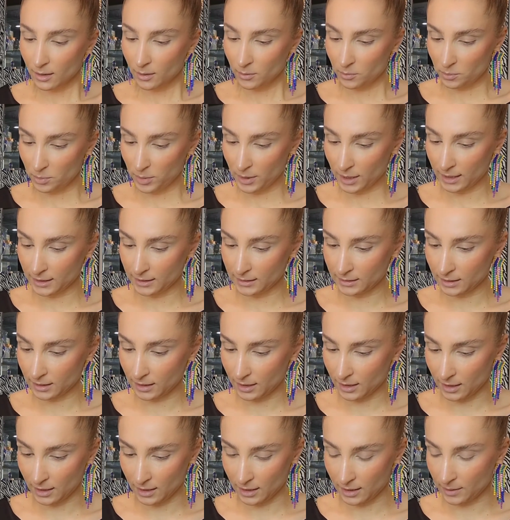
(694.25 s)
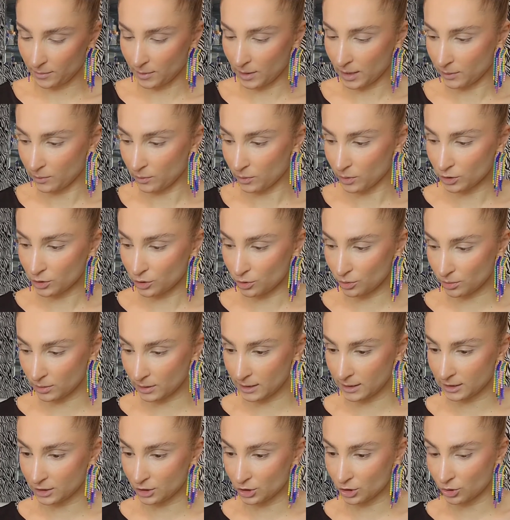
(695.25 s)
But I want to
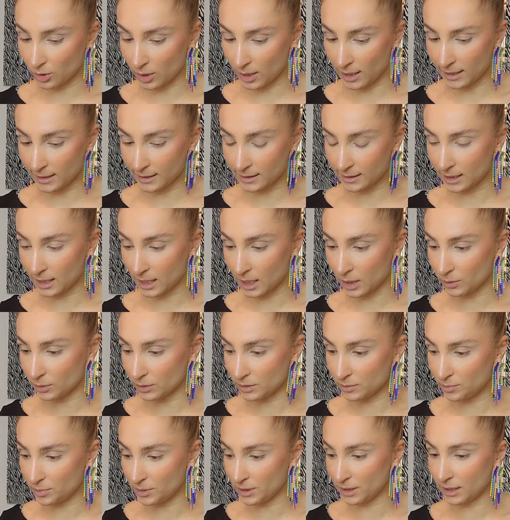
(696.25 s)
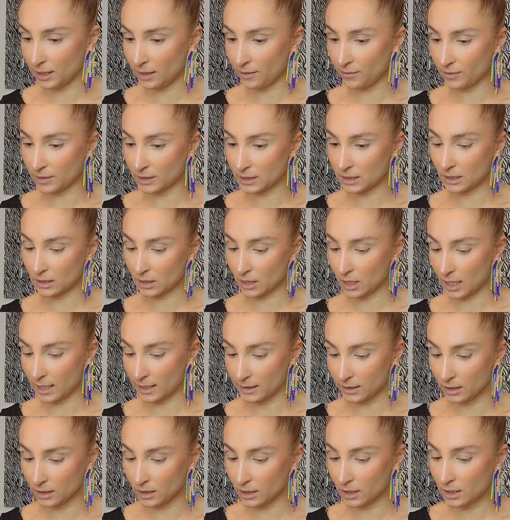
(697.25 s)
really try it, how it behaves as a
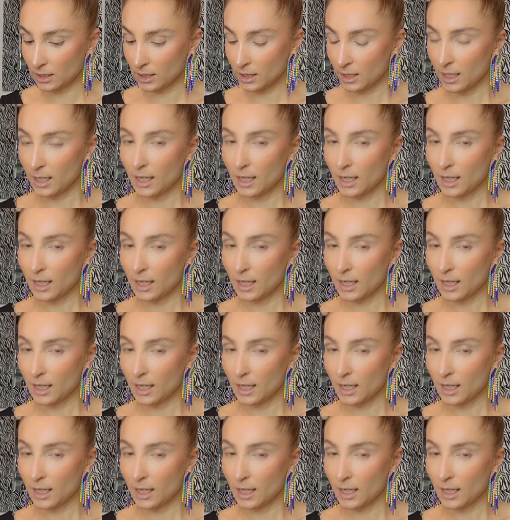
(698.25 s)
liner.